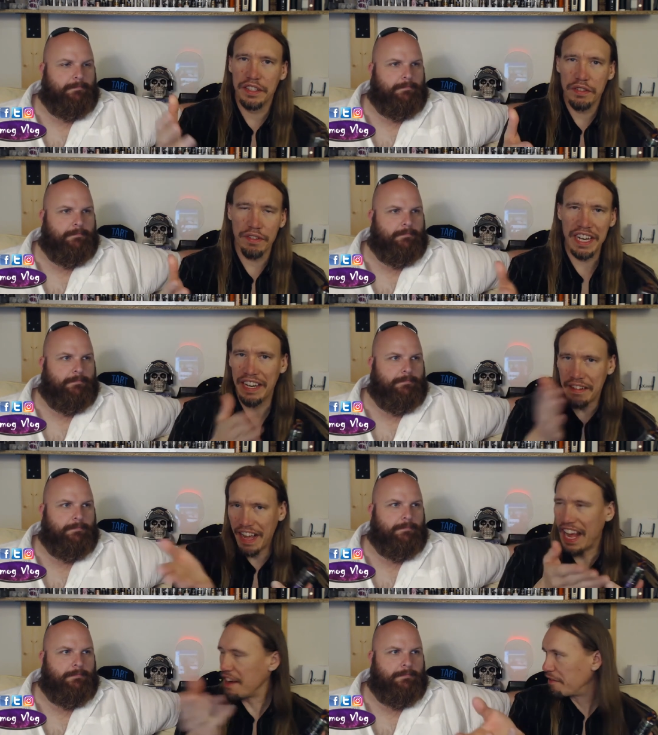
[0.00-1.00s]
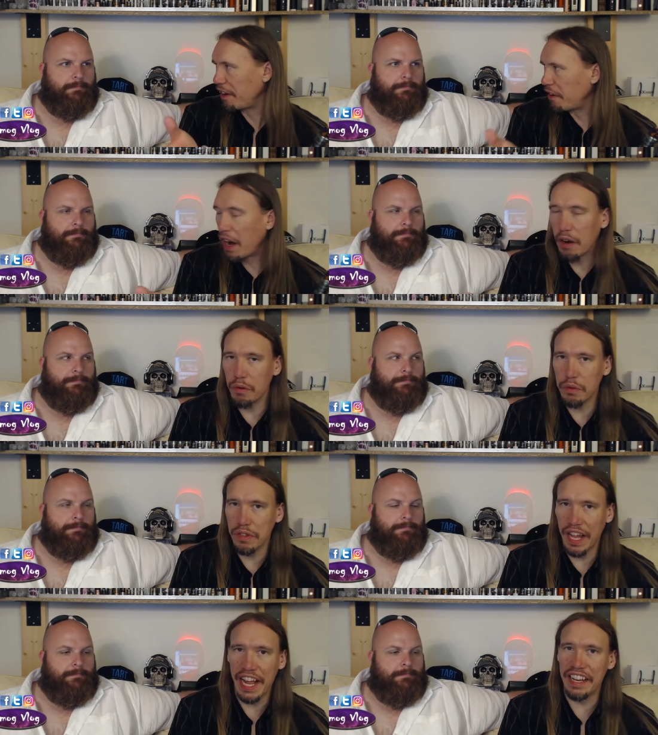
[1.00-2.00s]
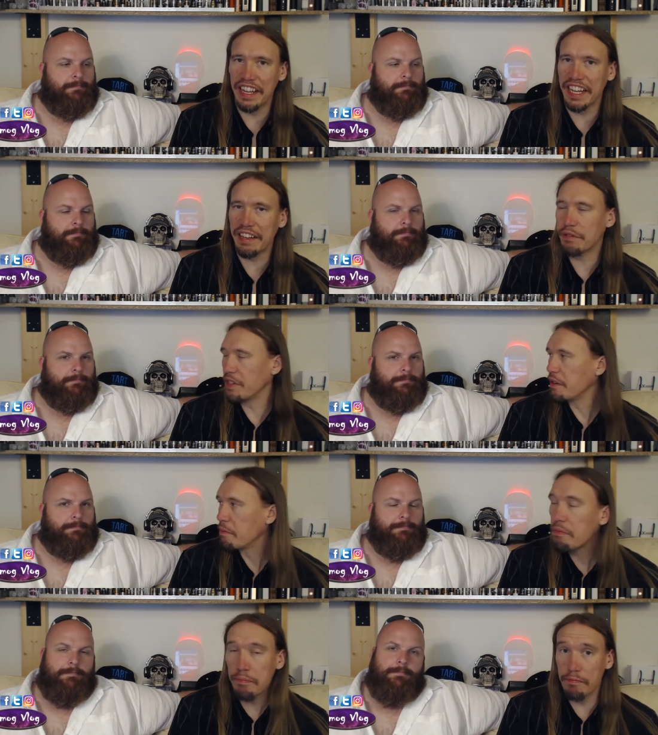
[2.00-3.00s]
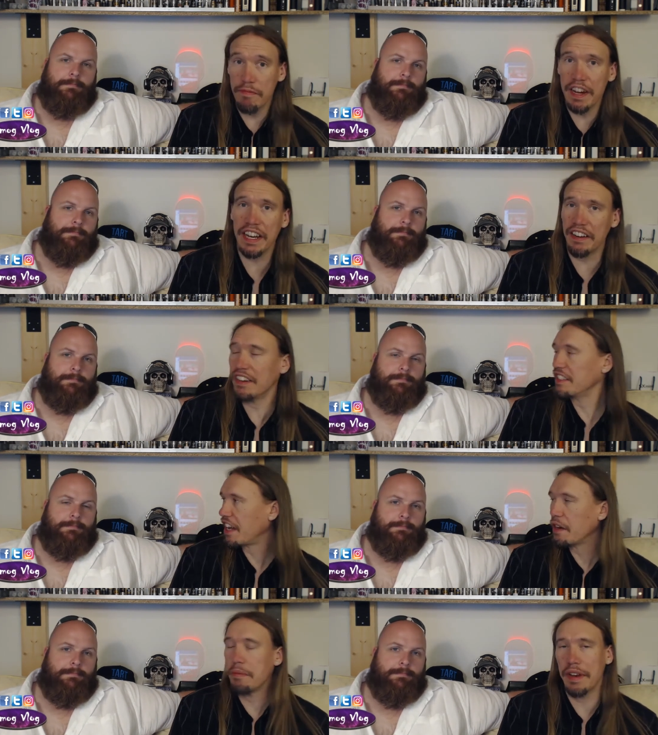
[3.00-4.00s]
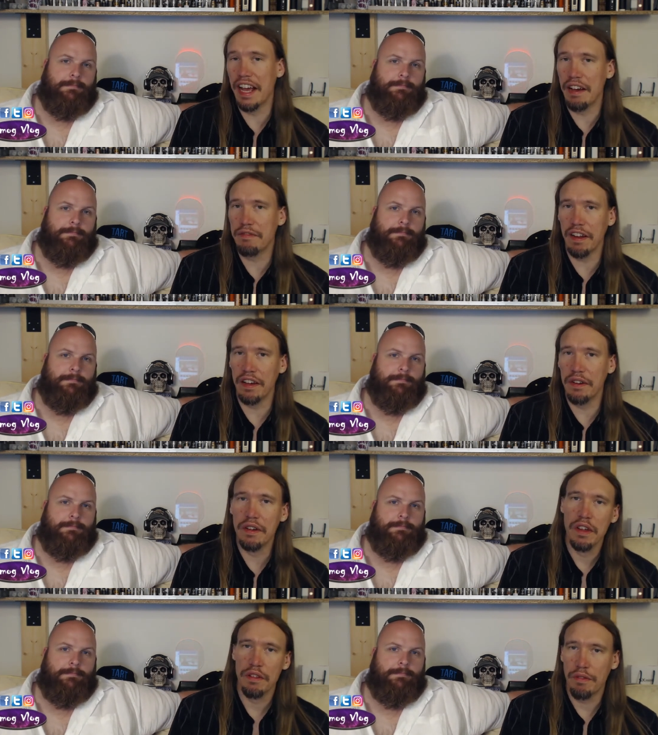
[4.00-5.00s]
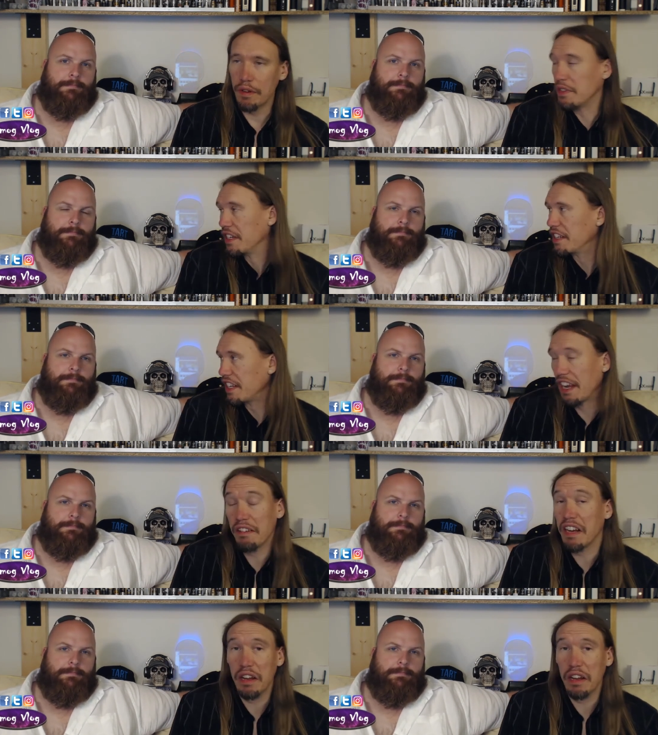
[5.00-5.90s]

Speaker 1: There's three airflow holes and it gives you really nice open airflow through to you know